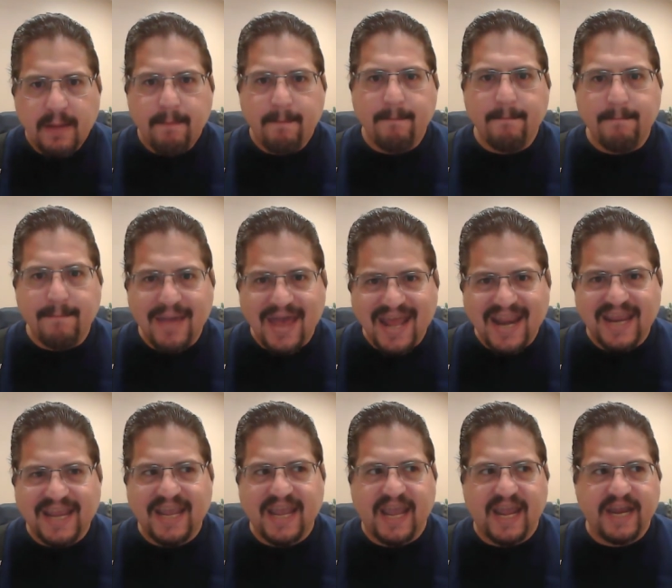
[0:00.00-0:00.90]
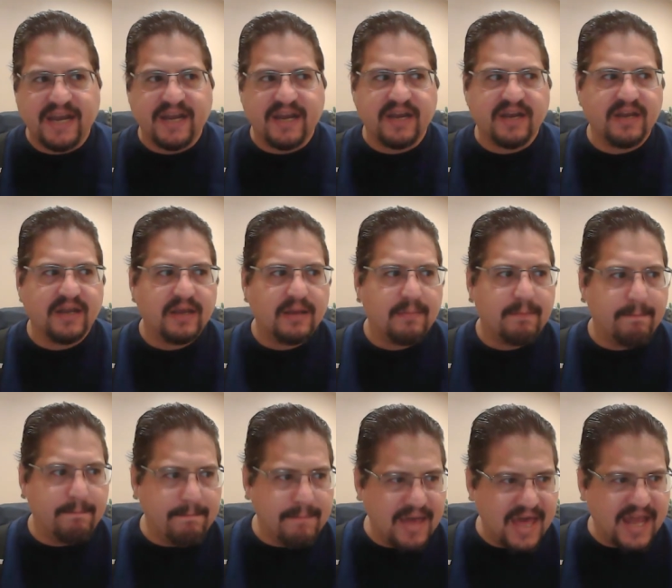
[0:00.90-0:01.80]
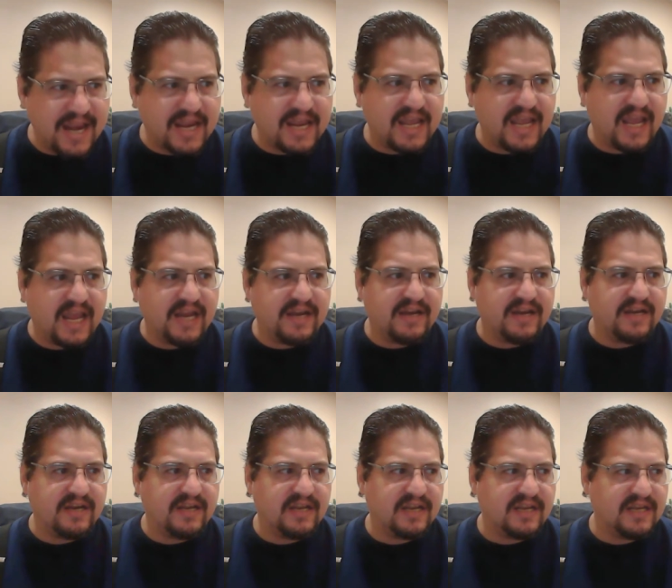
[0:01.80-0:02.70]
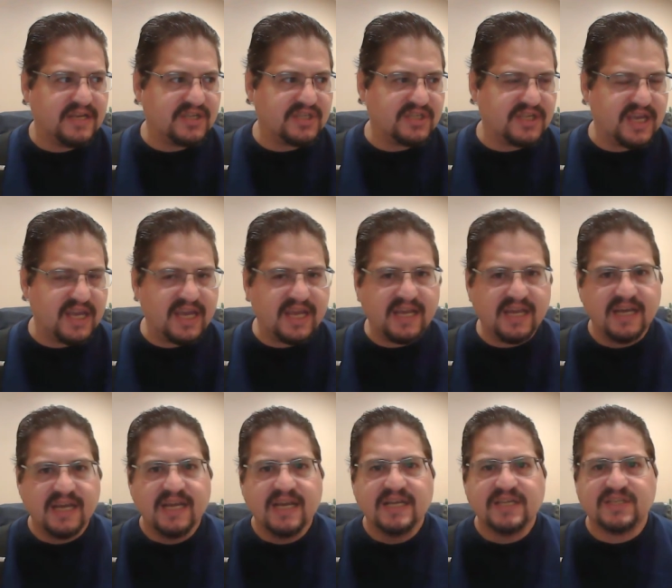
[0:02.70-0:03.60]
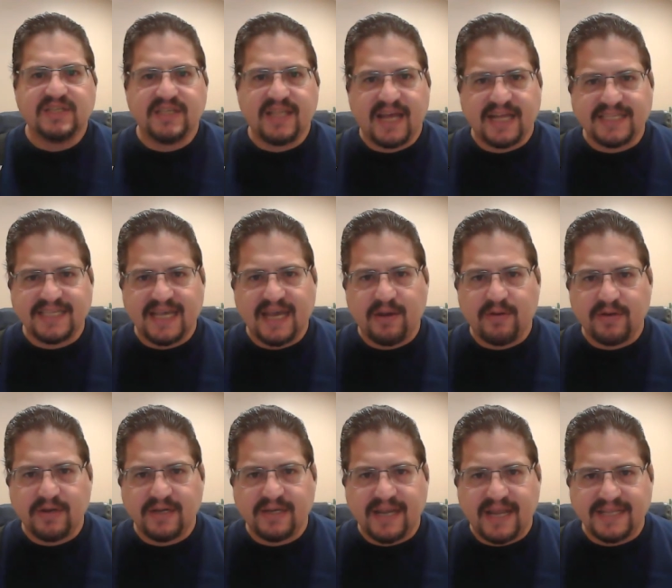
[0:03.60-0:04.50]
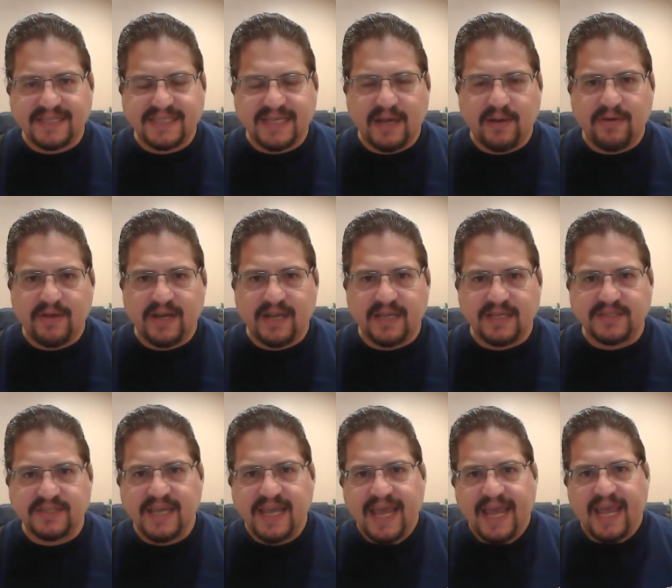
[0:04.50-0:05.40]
Medicated. Medicated. You see? So that's how it is.